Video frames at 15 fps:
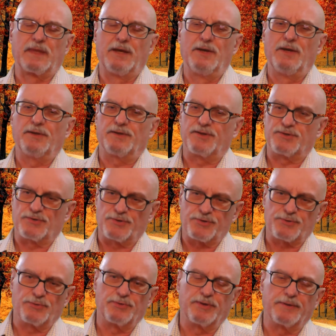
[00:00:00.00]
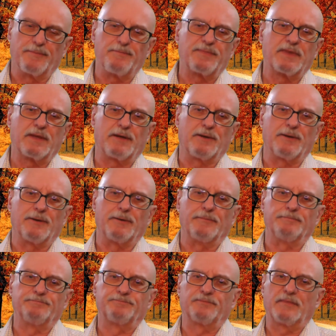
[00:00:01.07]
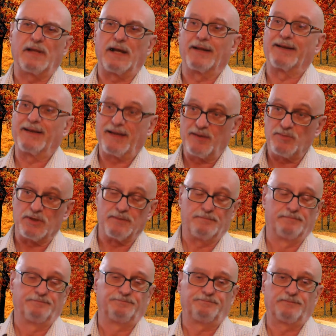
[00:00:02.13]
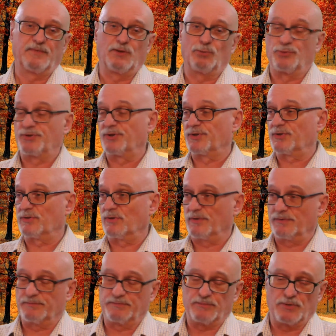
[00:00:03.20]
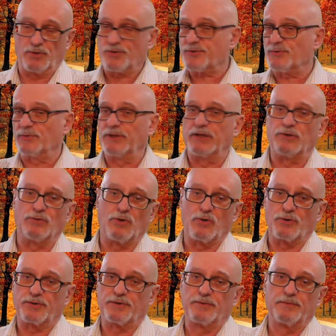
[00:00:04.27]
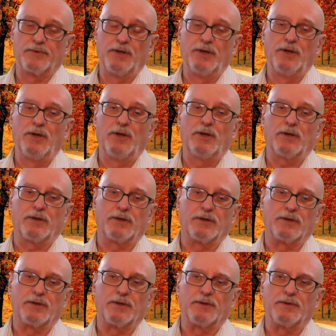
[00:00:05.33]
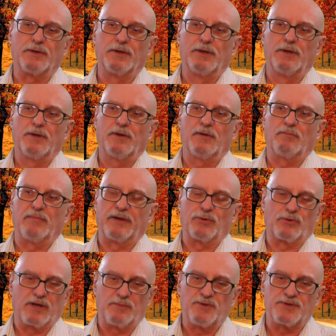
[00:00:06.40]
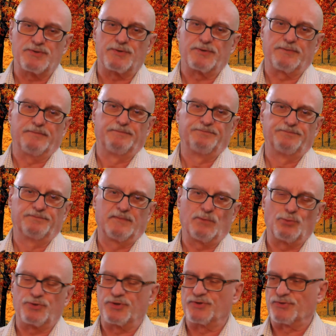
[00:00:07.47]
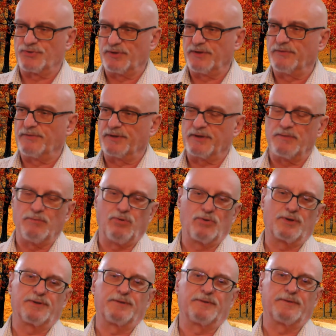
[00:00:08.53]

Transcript: There is also the alchemy, which is also ignored in biochemistry, which is really very important.